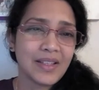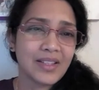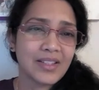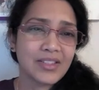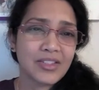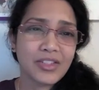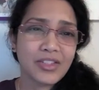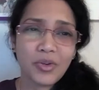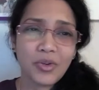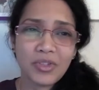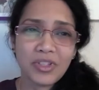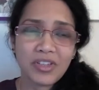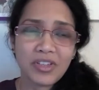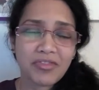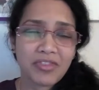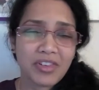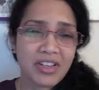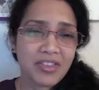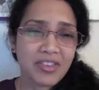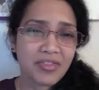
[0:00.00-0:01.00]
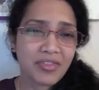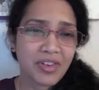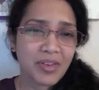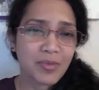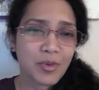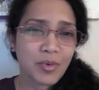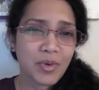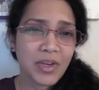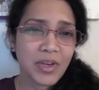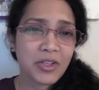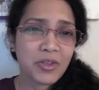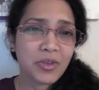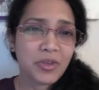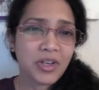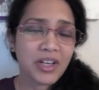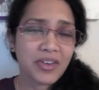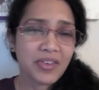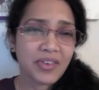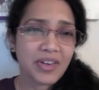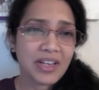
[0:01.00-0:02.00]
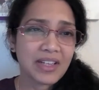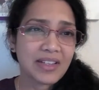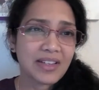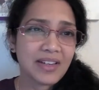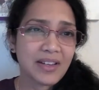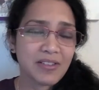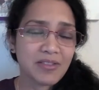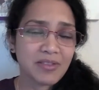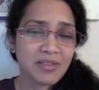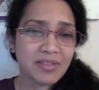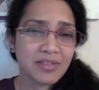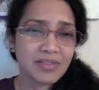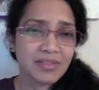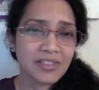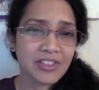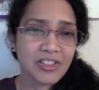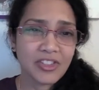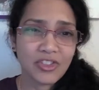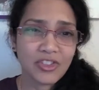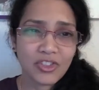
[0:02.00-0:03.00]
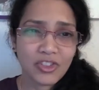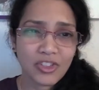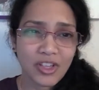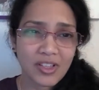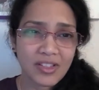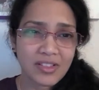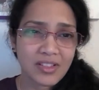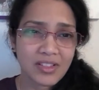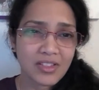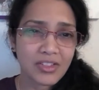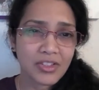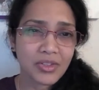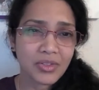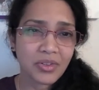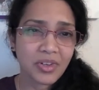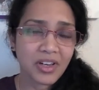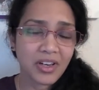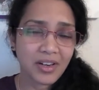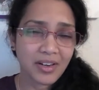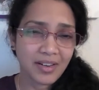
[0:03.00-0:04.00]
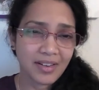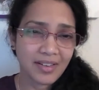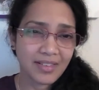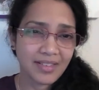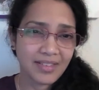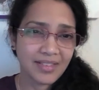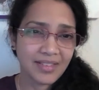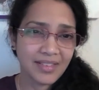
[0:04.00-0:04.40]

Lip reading: It's no different from the way you are right now. It's just as you are,